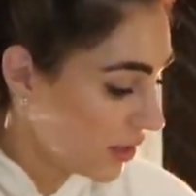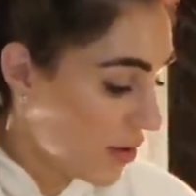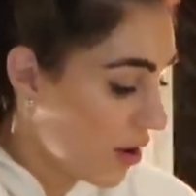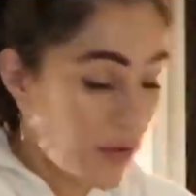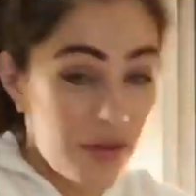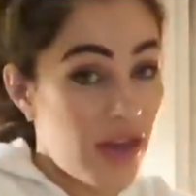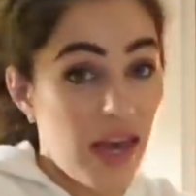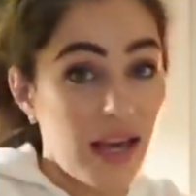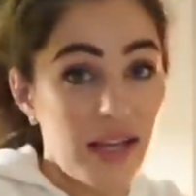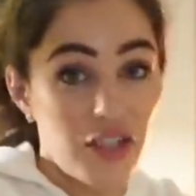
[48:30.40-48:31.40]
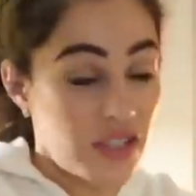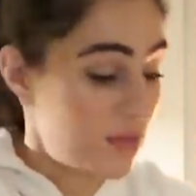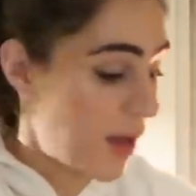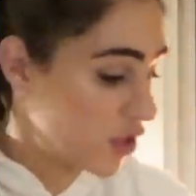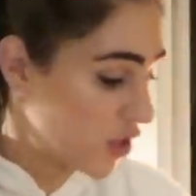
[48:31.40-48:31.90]
their own thing and just
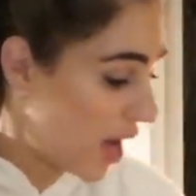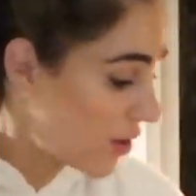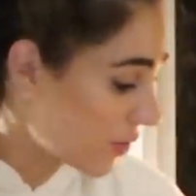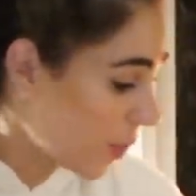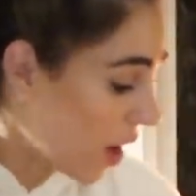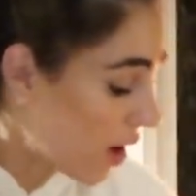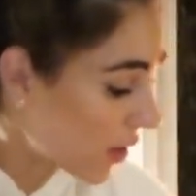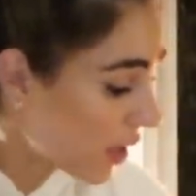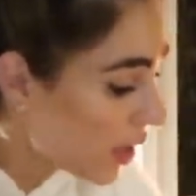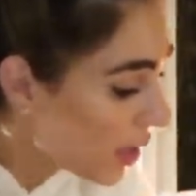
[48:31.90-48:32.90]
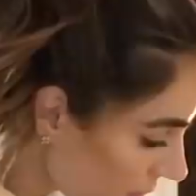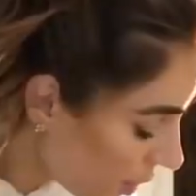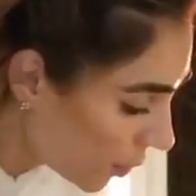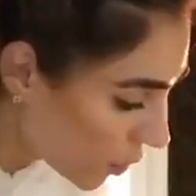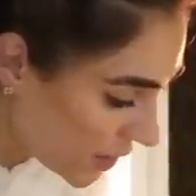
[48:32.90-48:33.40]
smashed it out of the park.
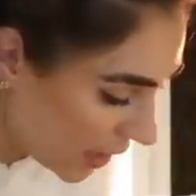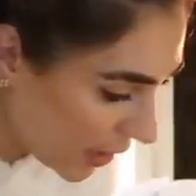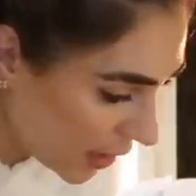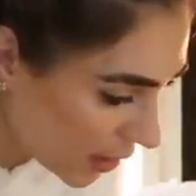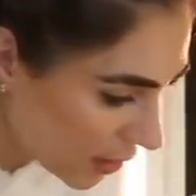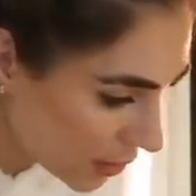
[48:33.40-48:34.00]
Portie.